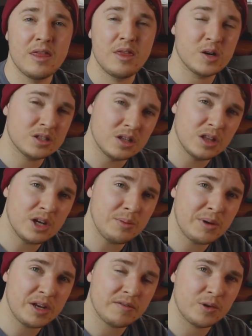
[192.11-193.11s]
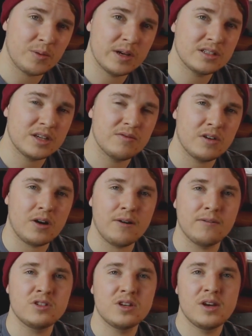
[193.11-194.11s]
There is a little bit of a risk
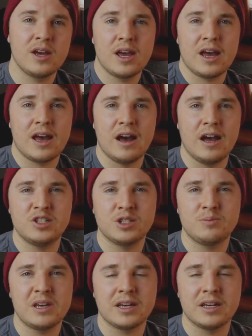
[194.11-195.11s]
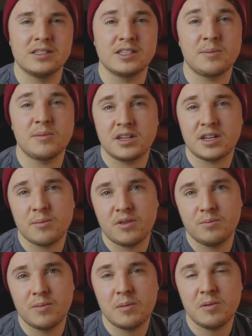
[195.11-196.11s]
involved, just because some of the
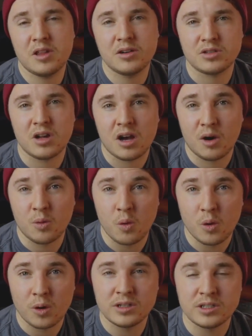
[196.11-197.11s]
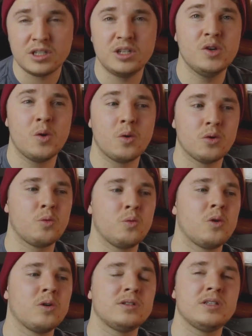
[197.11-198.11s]
time maybe there's not a warranty, or the
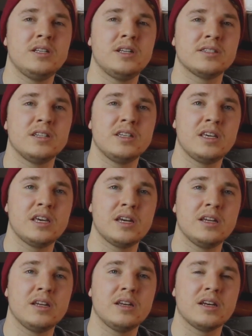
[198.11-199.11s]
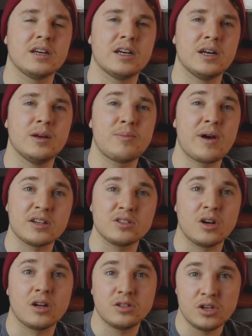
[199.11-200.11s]
warranty doesn't get passed
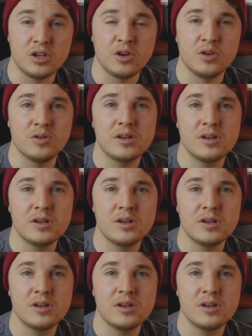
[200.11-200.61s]
on to you.